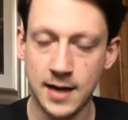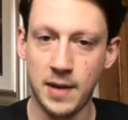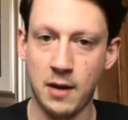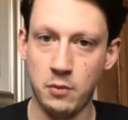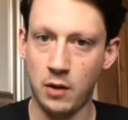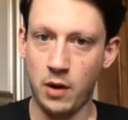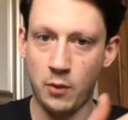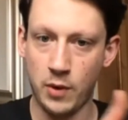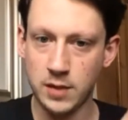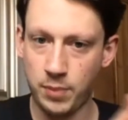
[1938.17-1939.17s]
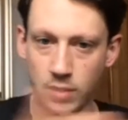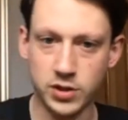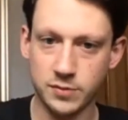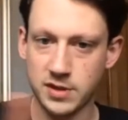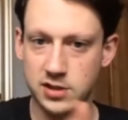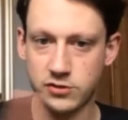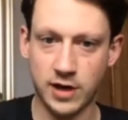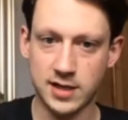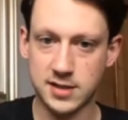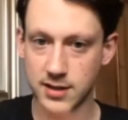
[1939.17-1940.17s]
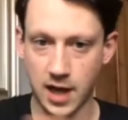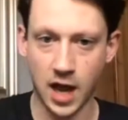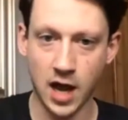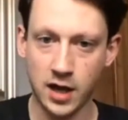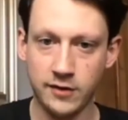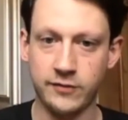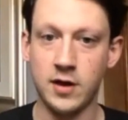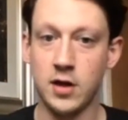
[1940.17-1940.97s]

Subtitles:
And when you pushed up the stress curve,